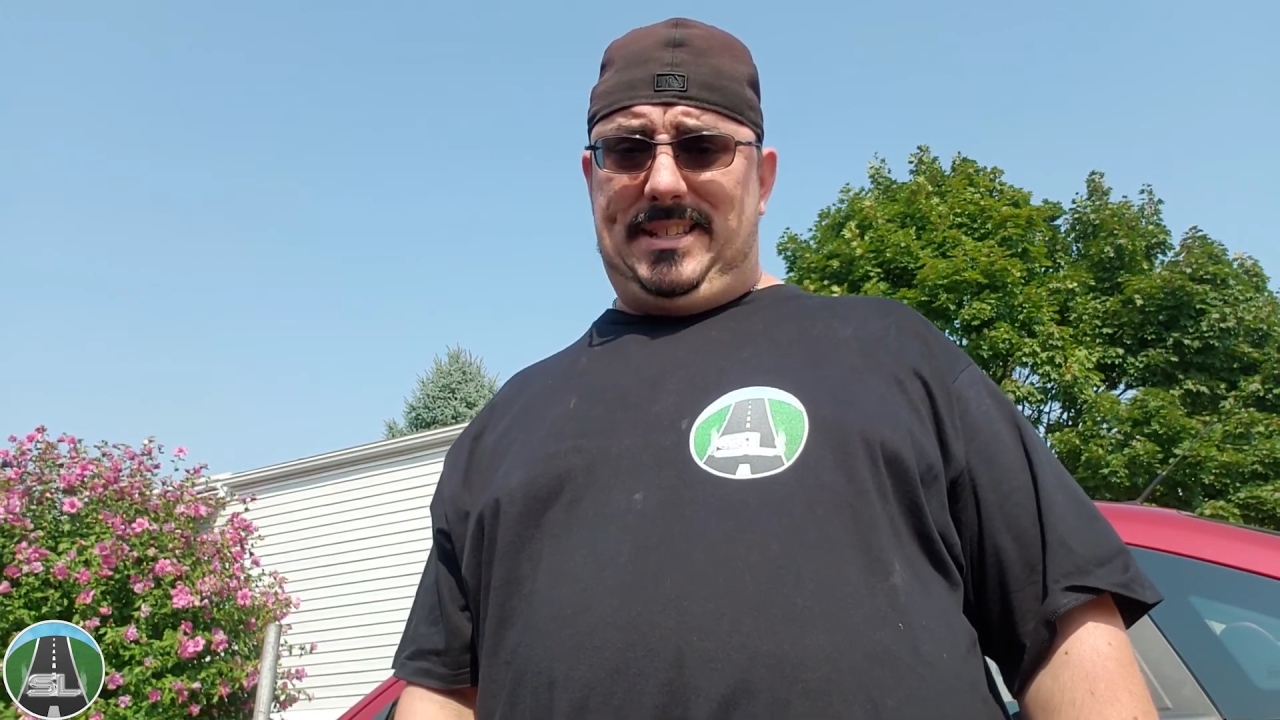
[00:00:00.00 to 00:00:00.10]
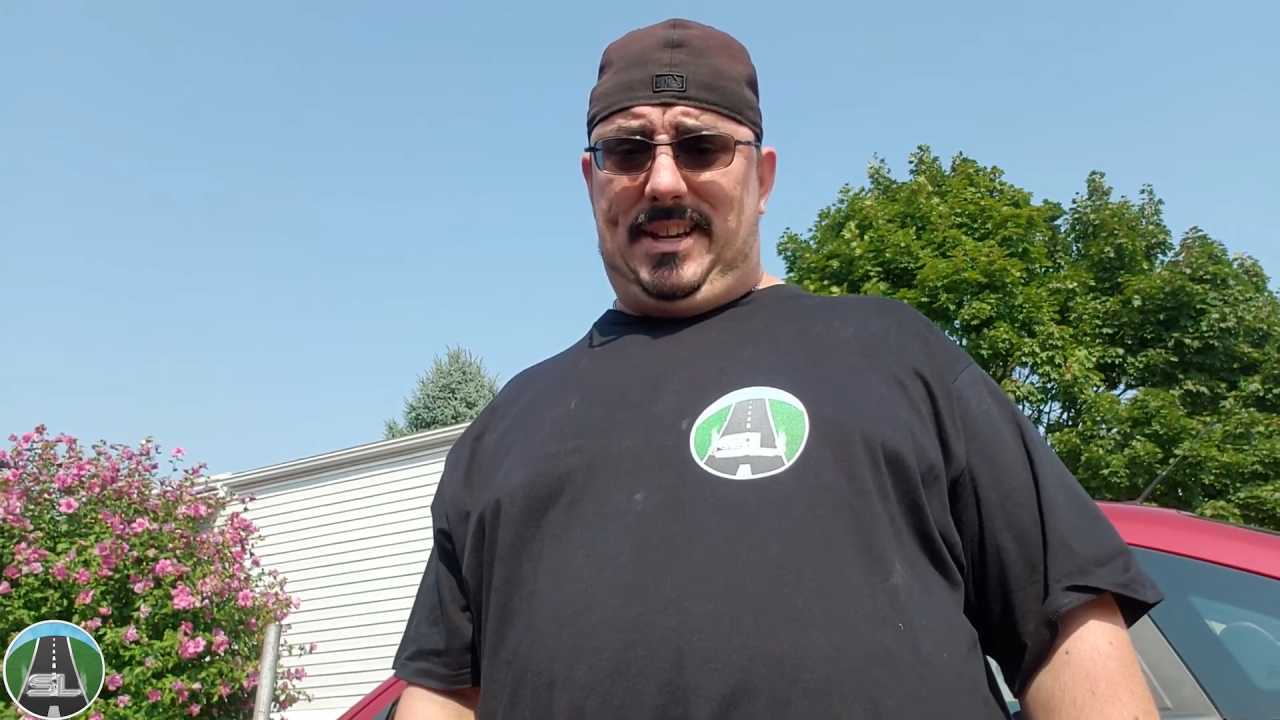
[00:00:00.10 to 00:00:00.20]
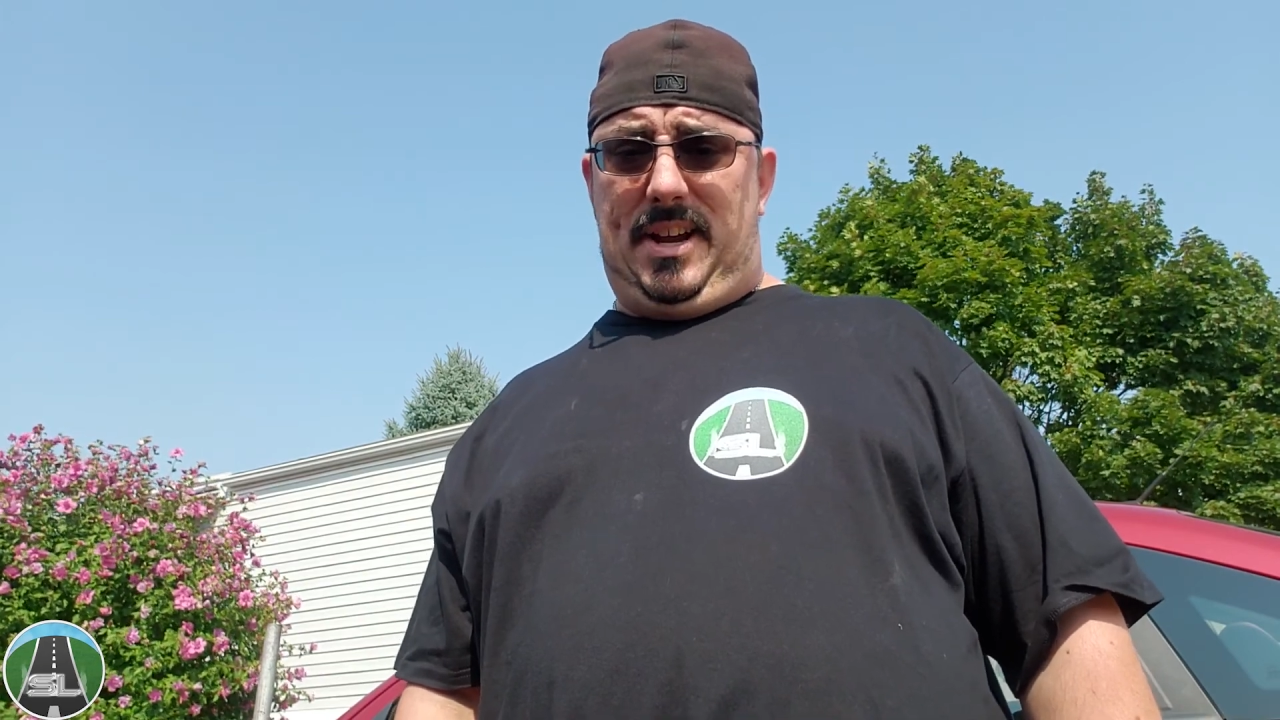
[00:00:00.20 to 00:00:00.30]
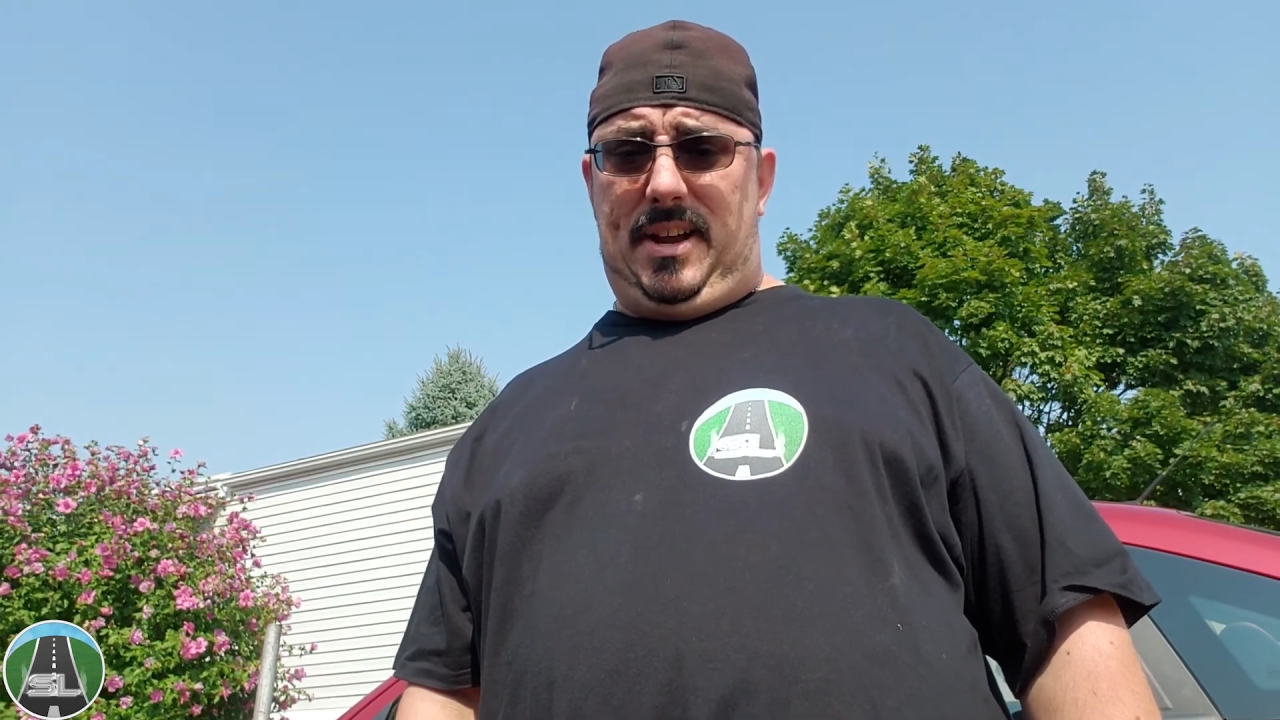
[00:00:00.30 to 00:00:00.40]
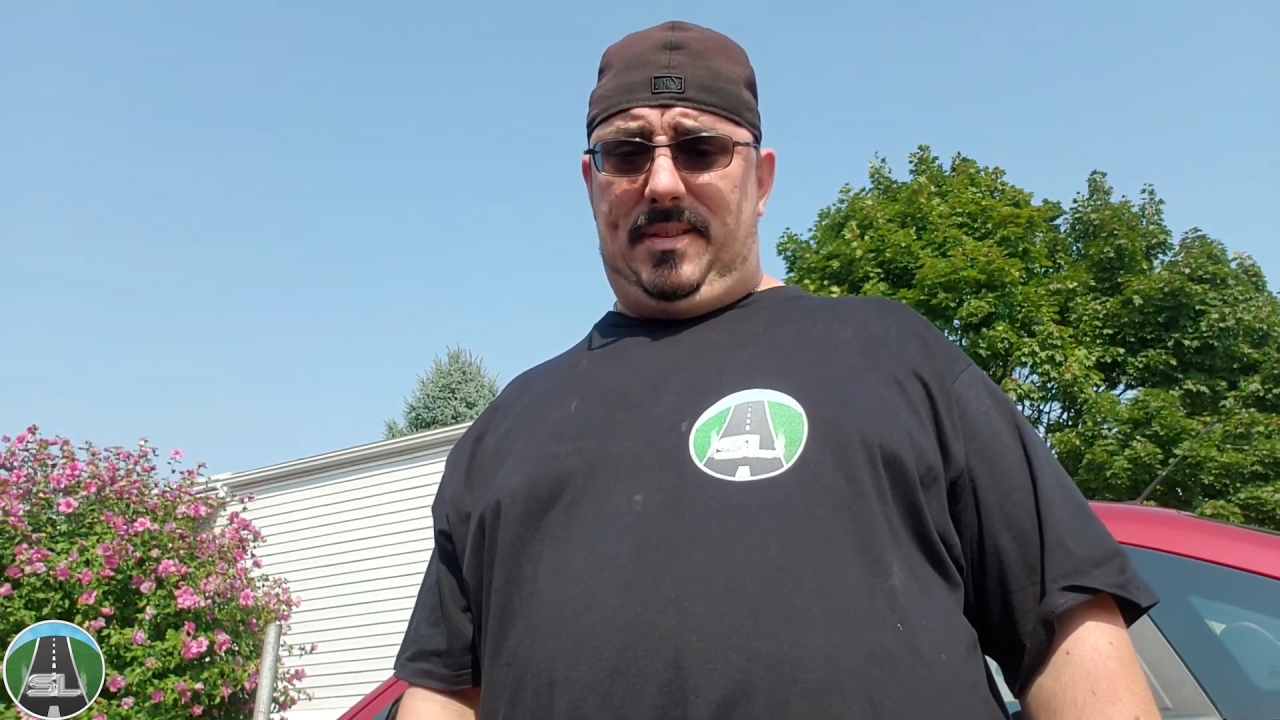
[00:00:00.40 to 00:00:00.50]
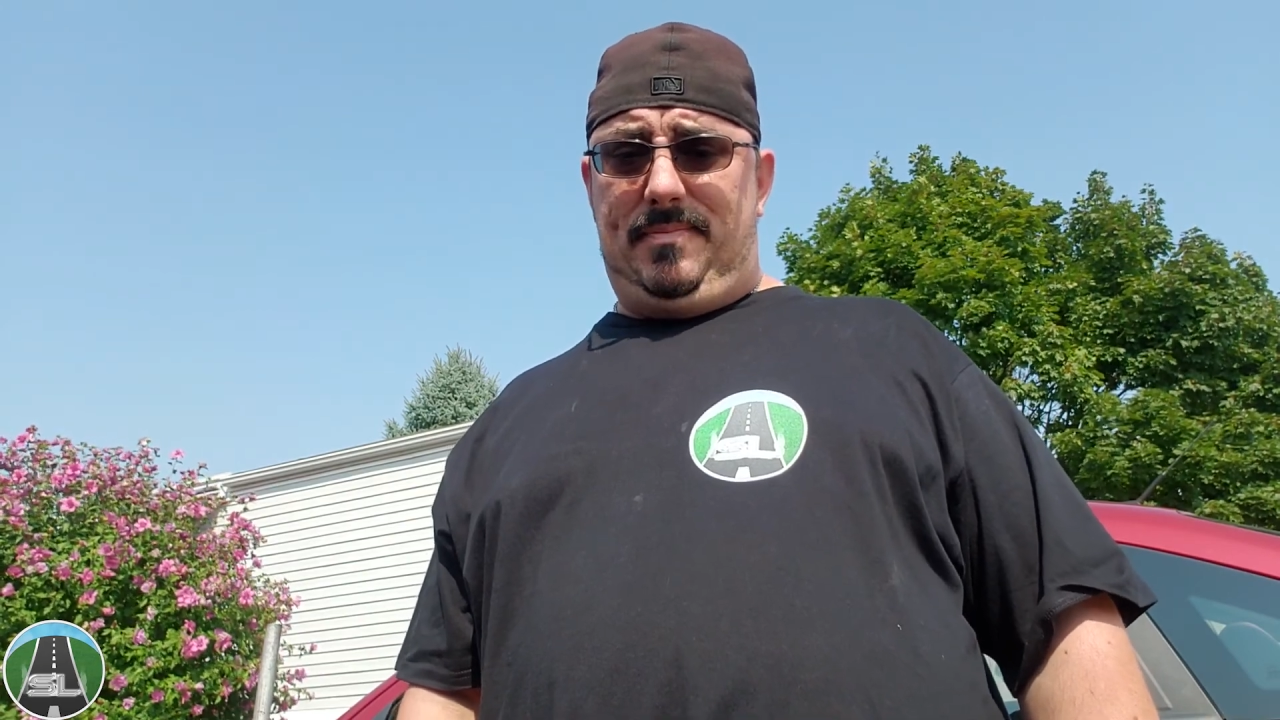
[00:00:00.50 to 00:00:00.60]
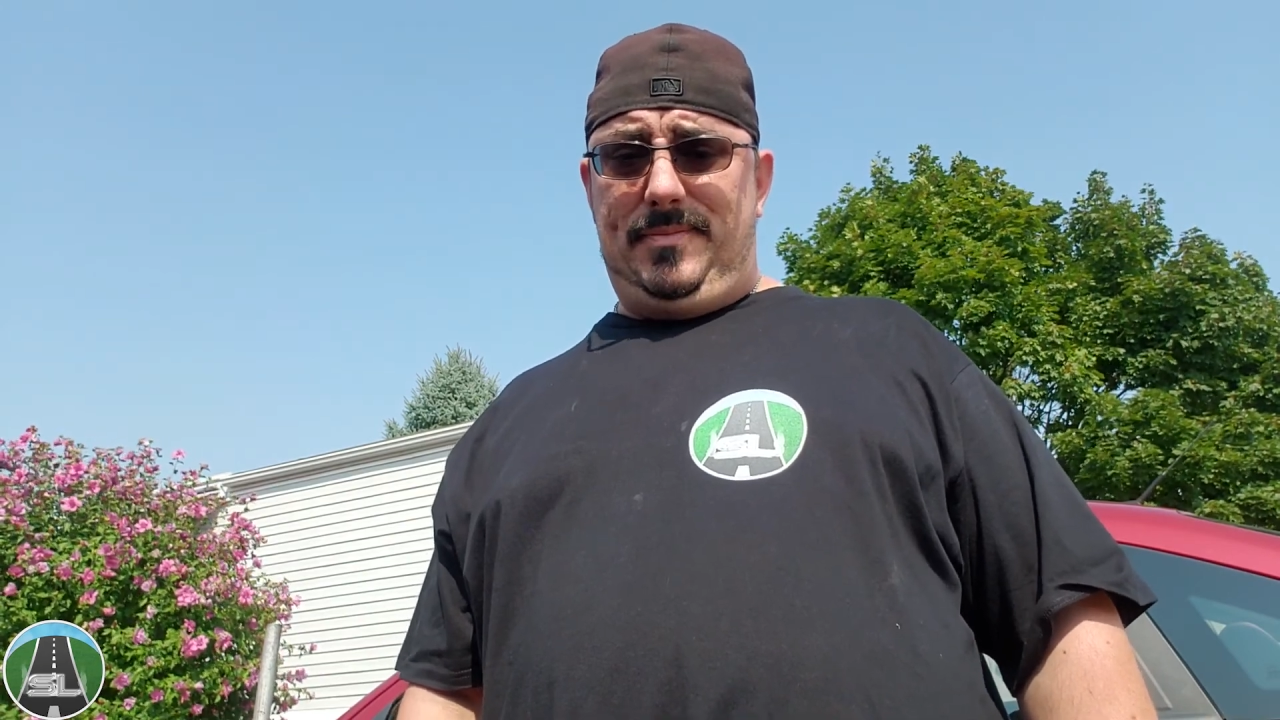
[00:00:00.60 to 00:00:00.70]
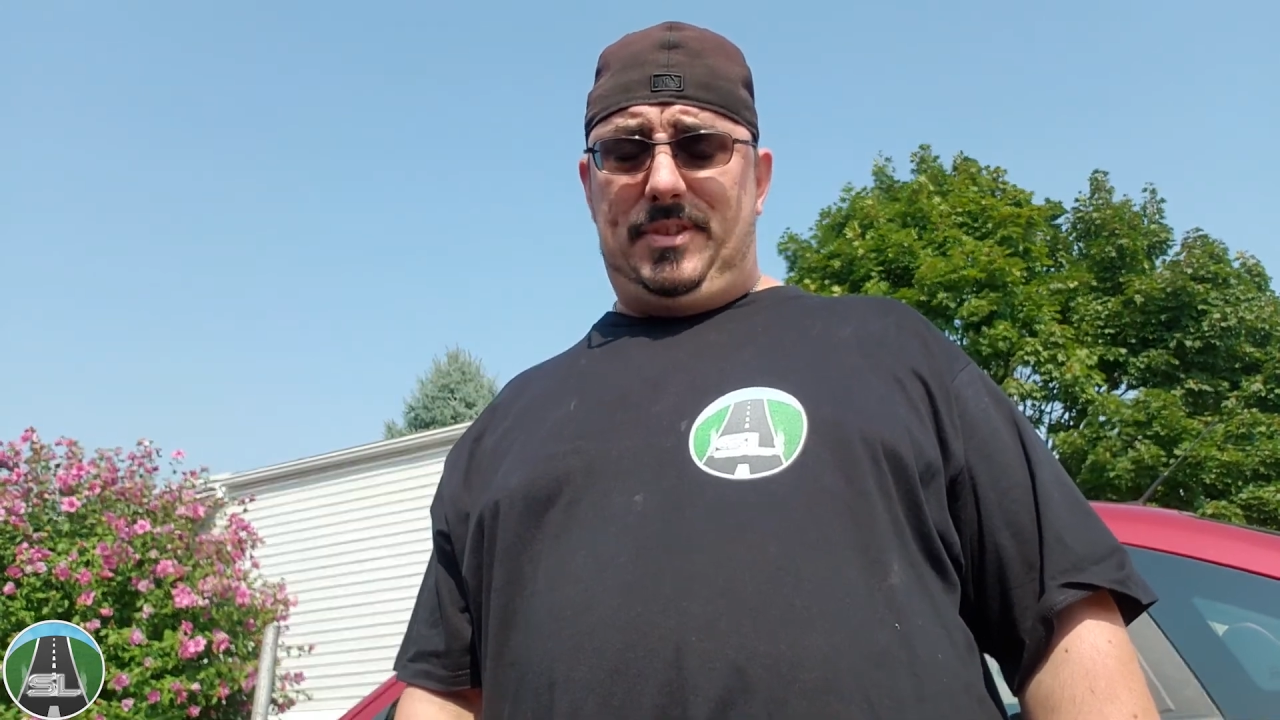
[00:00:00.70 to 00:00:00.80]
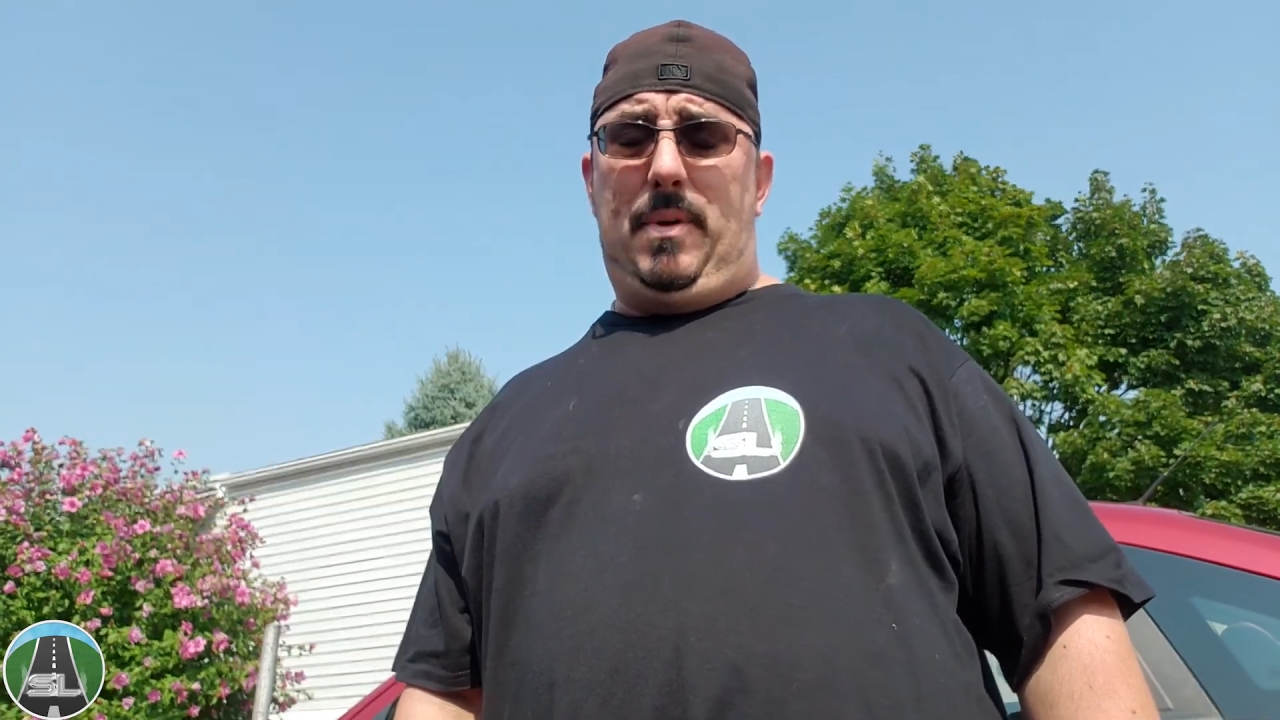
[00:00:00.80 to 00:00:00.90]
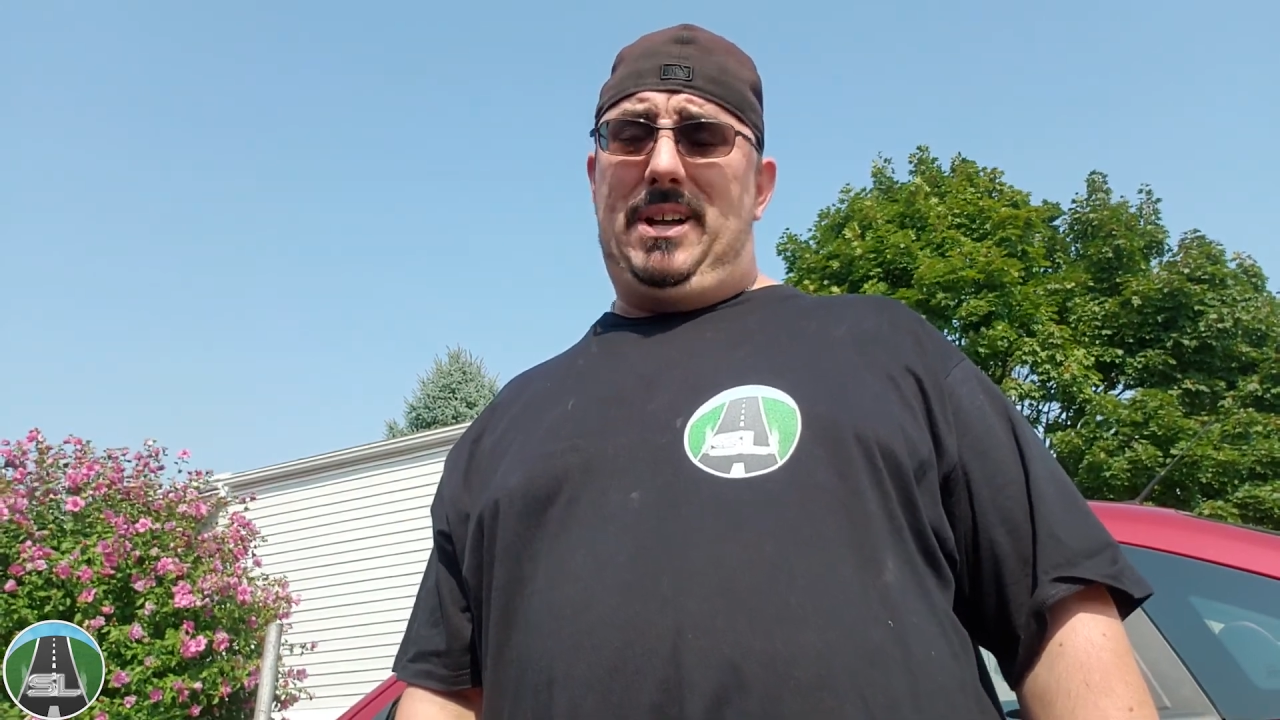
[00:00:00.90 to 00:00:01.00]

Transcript: some